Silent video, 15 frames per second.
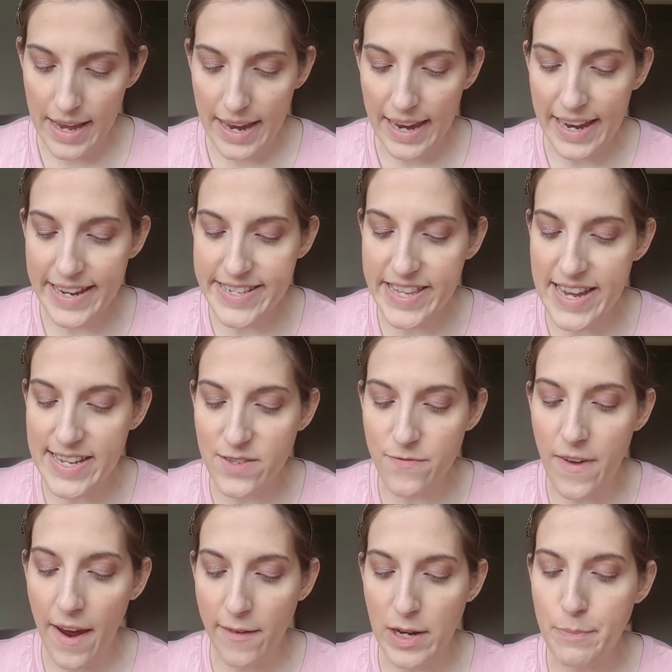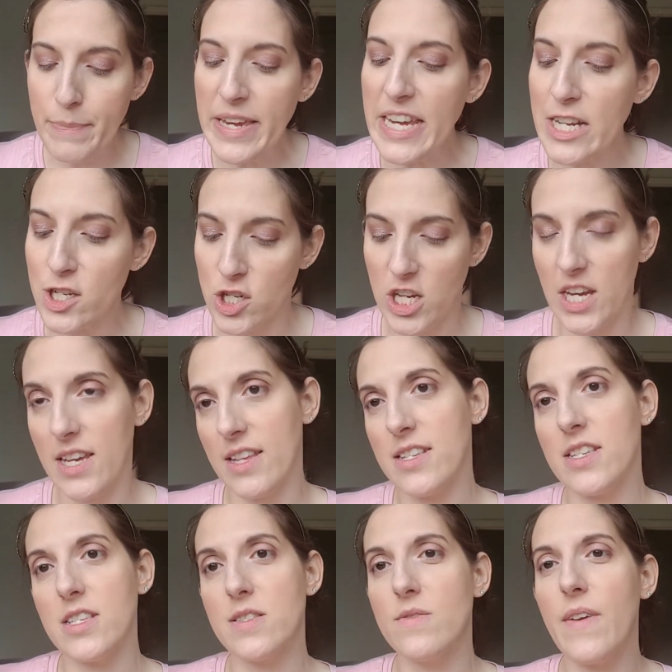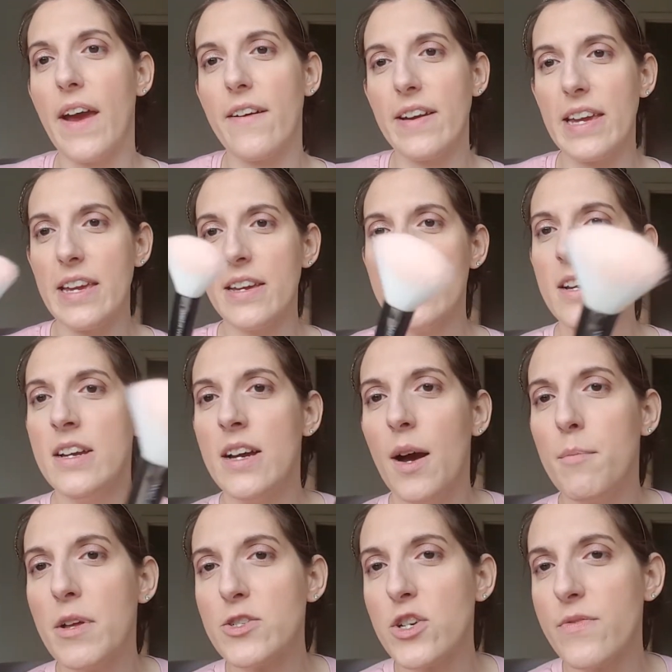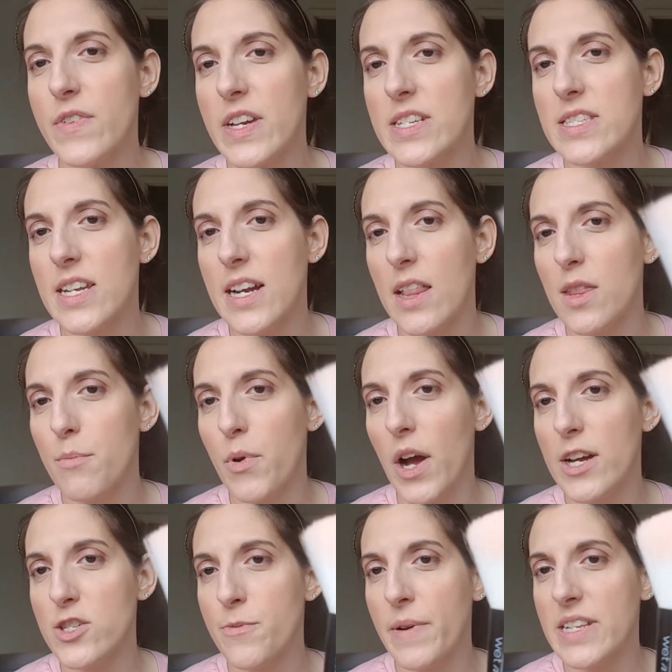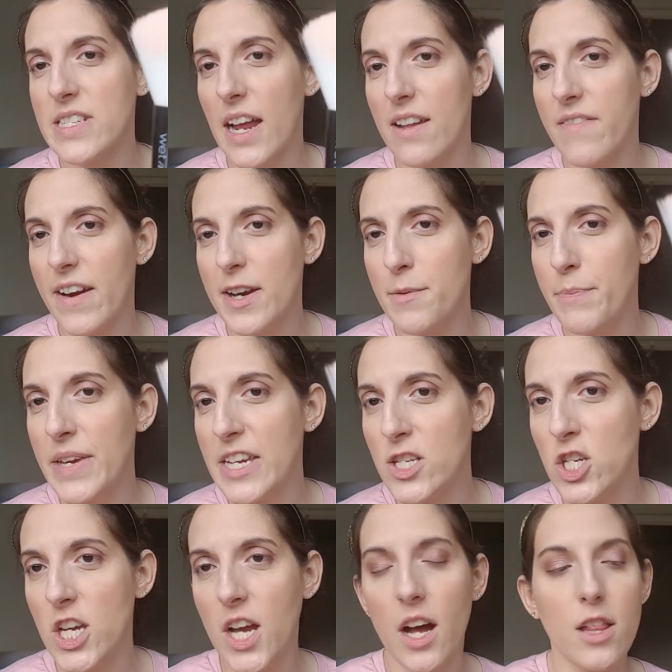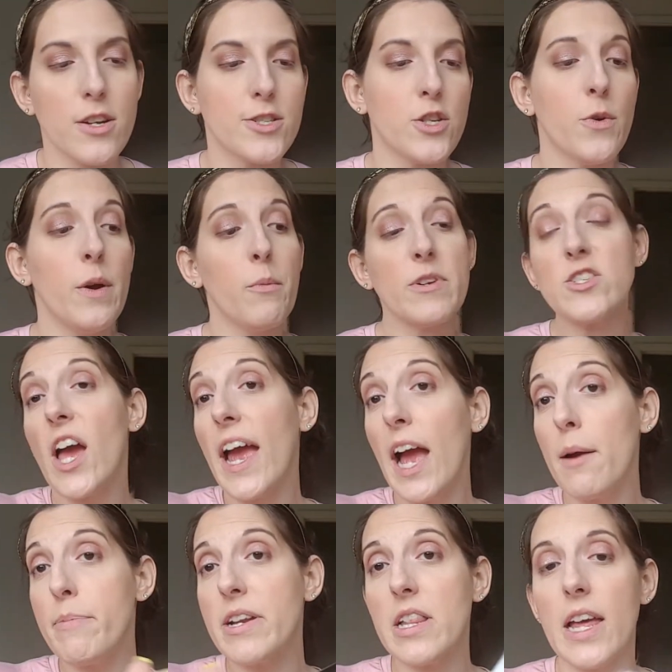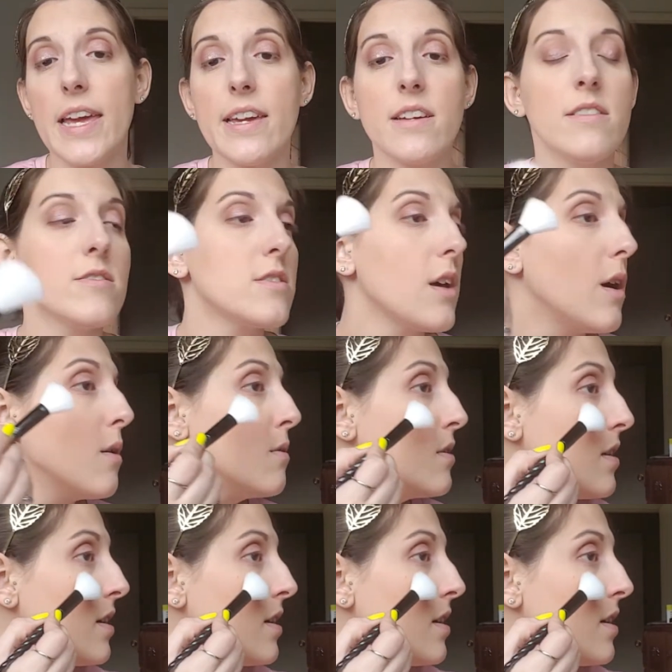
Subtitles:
It's very peachy. This is very, I'm not sure if you can see it on the brush, but it's got a very peachy color to it, which I happen to like, so.